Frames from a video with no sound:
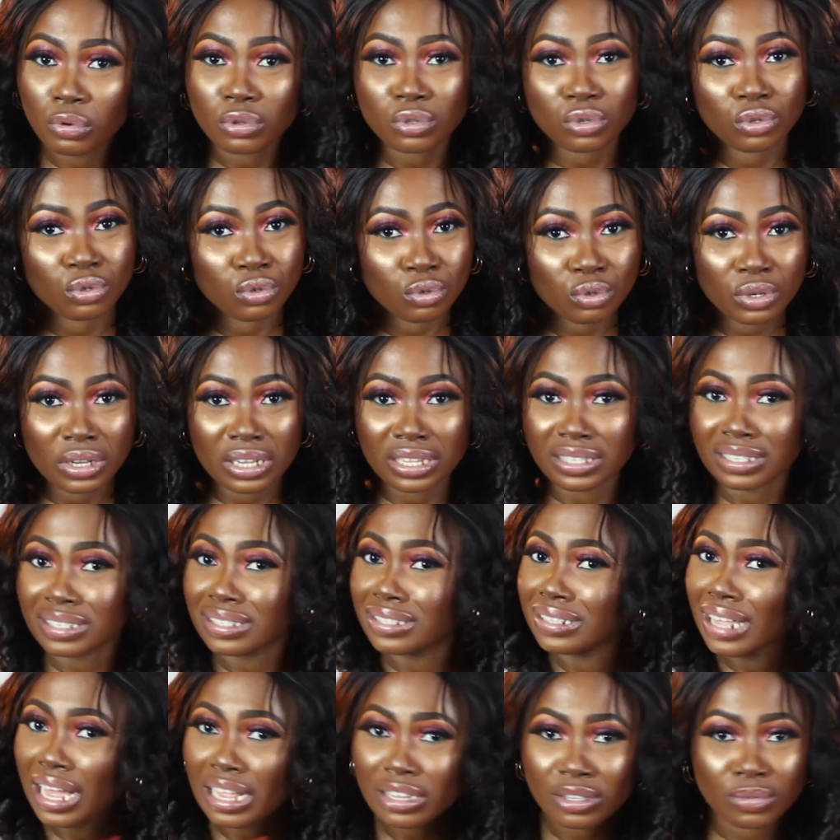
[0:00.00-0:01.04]
you want to do it,
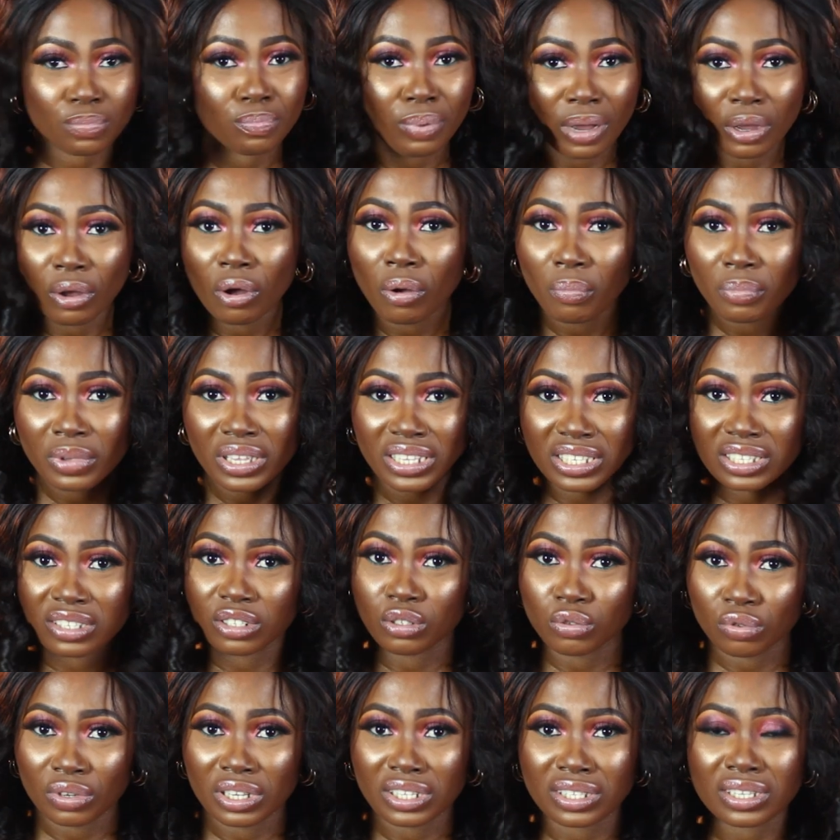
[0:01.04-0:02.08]
that's by all means
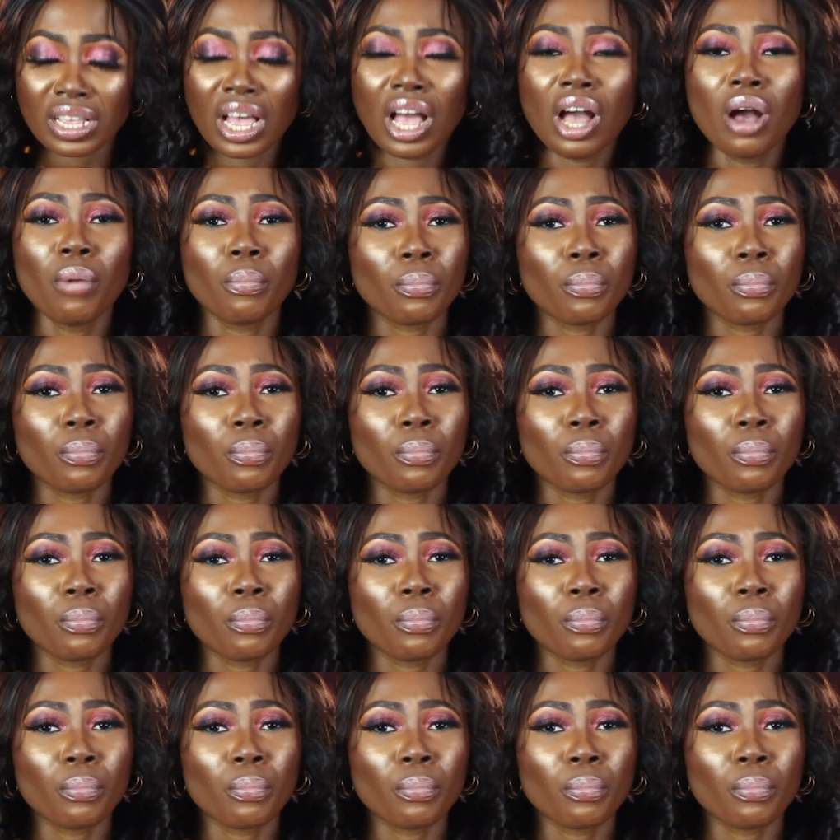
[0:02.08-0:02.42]
do it.